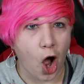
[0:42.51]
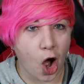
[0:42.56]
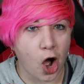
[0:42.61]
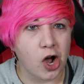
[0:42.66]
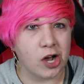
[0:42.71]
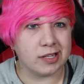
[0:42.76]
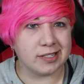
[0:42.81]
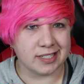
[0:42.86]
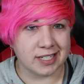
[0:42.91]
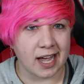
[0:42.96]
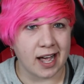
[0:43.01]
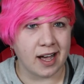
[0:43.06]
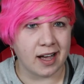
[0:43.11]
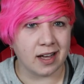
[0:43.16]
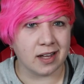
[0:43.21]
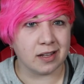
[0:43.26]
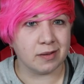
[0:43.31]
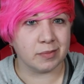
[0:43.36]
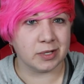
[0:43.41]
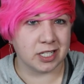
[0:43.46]
on
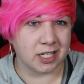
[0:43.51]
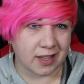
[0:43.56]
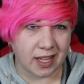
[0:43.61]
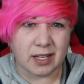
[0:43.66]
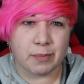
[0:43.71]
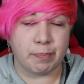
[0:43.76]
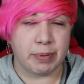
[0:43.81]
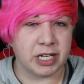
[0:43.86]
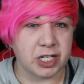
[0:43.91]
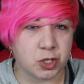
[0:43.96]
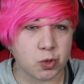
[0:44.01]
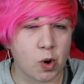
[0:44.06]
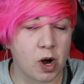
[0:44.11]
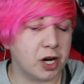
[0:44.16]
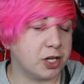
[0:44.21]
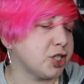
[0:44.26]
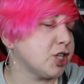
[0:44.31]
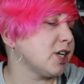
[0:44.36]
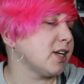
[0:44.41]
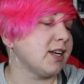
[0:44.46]
time and you like binge
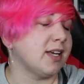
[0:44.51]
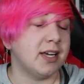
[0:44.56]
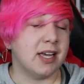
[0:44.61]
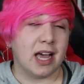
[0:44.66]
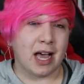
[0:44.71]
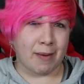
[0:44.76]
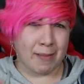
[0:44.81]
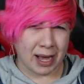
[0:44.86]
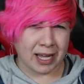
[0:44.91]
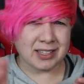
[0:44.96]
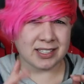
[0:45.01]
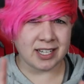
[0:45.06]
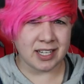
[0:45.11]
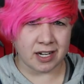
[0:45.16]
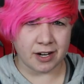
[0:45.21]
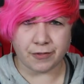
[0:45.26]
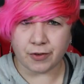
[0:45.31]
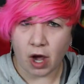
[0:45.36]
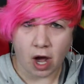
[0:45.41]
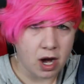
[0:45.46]
watch it? I'm oddly
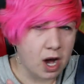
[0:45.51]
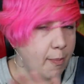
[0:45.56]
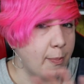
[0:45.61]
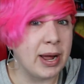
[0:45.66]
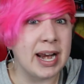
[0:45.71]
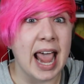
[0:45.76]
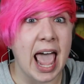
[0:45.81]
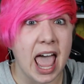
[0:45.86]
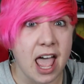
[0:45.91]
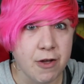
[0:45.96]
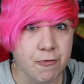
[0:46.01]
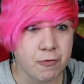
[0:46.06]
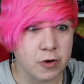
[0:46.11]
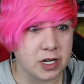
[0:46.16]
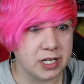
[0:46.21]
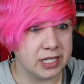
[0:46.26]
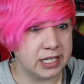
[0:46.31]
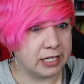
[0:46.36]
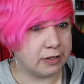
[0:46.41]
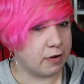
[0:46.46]
enough caught up on
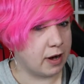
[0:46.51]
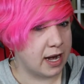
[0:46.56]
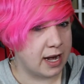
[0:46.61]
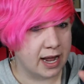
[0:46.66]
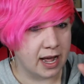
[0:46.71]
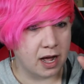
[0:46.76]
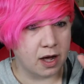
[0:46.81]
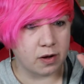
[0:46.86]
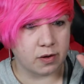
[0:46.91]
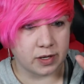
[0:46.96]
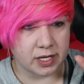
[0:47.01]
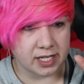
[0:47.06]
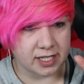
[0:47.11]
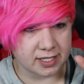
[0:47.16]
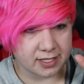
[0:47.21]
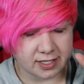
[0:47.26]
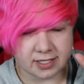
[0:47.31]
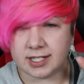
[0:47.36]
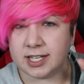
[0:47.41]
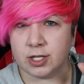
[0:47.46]
everything right now.
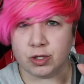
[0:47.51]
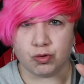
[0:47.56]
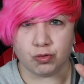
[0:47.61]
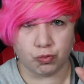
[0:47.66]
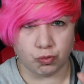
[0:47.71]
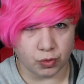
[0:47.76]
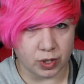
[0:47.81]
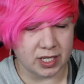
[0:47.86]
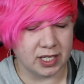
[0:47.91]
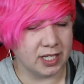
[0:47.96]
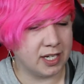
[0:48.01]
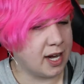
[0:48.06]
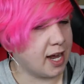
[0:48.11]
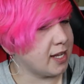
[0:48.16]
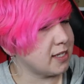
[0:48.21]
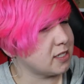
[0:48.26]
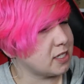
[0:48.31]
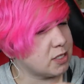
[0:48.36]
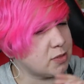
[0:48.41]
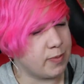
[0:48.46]
It's really
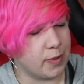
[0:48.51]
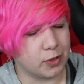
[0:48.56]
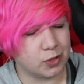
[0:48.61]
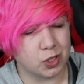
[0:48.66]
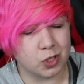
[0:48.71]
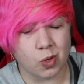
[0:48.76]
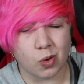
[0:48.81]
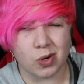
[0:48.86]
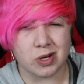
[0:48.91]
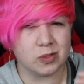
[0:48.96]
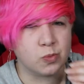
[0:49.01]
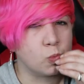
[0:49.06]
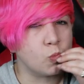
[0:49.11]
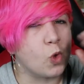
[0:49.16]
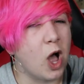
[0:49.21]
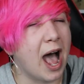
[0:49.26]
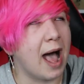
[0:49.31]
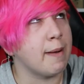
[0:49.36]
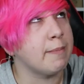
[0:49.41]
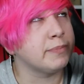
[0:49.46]
nice because both stories,
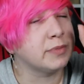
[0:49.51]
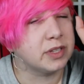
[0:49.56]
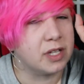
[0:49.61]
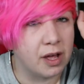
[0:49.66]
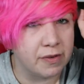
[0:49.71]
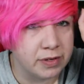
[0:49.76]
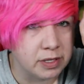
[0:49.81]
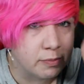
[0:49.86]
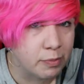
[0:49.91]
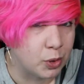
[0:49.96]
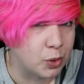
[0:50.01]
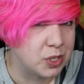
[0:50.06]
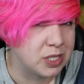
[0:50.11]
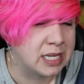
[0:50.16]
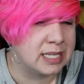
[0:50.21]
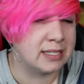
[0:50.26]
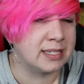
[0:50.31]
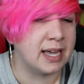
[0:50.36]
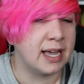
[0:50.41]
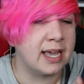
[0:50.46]
mwah, I'm loving both
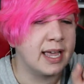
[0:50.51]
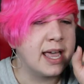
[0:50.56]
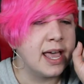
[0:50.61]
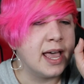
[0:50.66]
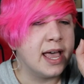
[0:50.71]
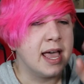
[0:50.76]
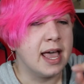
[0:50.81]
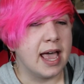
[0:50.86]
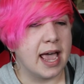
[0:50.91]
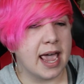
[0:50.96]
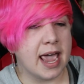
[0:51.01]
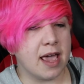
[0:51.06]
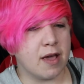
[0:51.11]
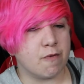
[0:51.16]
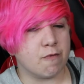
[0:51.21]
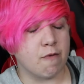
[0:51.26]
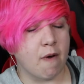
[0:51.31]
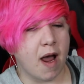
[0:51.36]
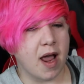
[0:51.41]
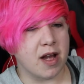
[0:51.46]
Sentai
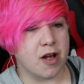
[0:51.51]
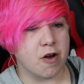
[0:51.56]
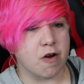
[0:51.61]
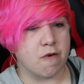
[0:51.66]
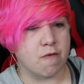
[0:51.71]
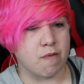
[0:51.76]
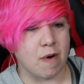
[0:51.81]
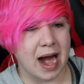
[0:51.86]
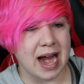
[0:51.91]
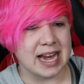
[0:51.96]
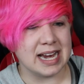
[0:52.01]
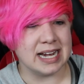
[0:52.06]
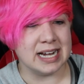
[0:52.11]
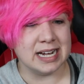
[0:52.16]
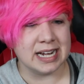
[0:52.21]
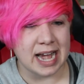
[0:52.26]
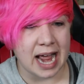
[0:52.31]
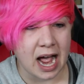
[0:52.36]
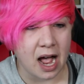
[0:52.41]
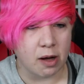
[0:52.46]
and writer right
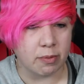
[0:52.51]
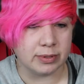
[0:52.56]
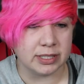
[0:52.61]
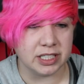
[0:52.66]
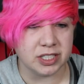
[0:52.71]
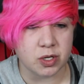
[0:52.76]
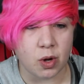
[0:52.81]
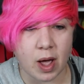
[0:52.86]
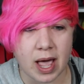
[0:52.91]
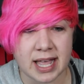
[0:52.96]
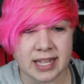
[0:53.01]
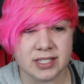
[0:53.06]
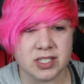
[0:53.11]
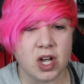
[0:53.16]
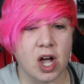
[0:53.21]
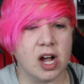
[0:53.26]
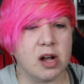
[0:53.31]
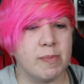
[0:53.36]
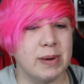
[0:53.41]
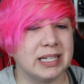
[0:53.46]
now. But let's go ahead and
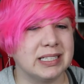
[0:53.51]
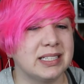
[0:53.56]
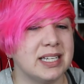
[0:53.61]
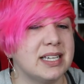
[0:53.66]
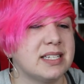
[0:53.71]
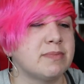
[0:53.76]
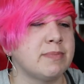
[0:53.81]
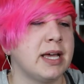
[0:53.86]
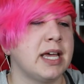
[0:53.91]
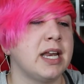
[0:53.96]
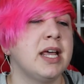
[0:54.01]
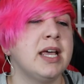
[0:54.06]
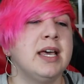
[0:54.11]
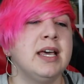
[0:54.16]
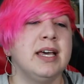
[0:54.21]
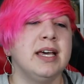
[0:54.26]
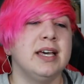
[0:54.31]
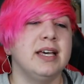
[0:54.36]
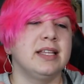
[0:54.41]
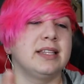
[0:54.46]
talk about this, man.
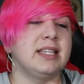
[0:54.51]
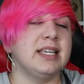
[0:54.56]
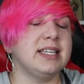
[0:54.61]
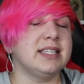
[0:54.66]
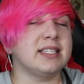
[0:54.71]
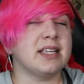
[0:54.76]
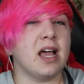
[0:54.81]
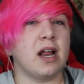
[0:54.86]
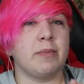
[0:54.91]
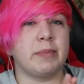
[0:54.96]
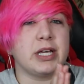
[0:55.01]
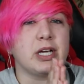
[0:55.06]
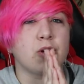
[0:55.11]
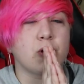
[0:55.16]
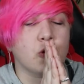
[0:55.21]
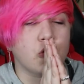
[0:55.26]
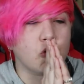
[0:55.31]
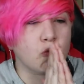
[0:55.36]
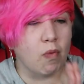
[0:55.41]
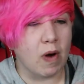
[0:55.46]
This is gonna be
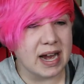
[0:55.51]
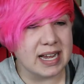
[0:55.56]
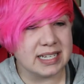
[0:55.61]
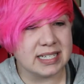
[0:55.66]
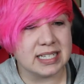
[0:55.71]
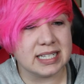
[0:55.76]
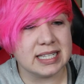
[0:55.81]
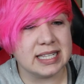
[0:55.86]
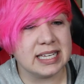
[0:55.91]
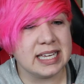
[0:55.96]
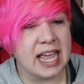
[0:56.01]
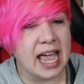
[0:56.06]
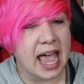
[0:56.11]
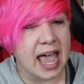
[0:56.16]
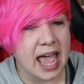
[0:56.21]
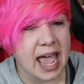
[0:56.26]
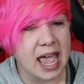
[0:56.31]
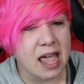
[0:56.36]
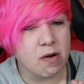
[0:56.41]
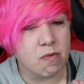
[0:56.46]
crazy. The
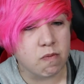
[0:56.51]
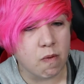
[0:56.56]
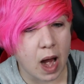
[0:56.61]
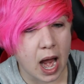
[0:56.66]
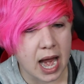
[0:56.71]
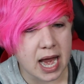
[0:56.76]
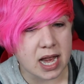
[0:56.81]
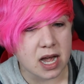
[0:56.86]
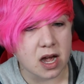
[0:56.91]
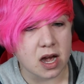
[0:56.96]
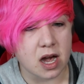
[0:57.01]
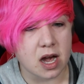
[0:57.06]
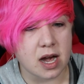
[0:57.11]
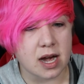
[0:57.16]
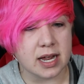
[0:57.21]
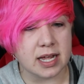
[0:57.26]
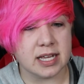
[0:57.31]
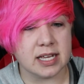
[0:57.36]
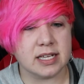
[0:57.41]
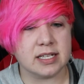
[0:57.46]
head writer
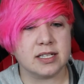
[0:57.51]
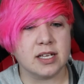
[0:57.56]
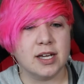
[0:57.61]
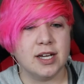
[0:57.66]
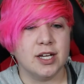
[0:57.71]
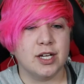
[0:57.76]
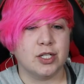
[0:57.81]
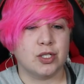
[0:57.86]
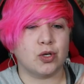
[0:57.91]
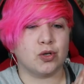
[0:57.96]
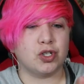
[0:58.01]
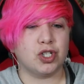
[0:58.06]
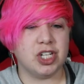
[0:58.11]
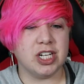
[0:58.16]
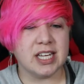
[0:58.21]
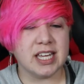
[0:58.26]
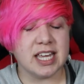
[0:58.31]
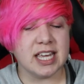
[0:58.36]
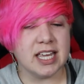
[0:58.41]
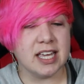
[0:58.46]
is
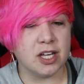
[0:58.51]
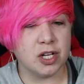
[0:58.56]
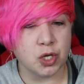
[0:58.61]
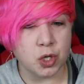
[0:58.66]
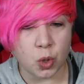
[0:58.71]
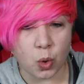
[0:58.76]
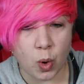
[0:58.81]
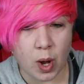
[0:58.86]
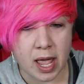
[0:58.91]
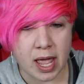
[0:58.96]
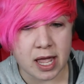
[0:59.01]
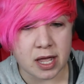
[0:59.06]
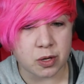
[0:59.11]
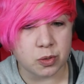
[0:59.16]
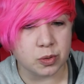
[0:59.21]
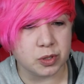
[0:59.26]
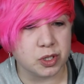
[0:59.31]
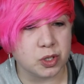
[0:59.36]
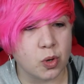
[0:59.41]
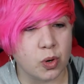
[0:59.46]
Toshiki Inoue,
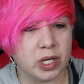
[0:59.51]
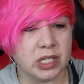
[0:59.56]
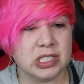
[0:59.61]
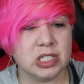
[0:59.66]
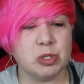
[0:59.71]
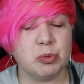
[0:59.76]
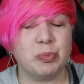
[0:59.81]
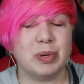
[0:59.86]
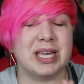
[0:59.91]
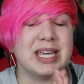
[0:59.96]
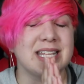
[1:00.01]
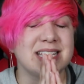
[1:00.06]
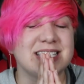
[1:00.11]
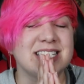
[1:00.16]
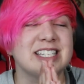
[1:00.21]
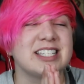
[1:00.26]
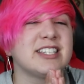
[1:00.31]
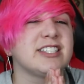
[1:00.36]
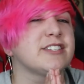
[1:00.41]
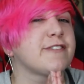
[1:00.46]
who is going to be,
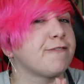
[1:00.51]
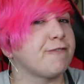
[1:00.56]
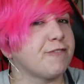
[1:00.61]
this is his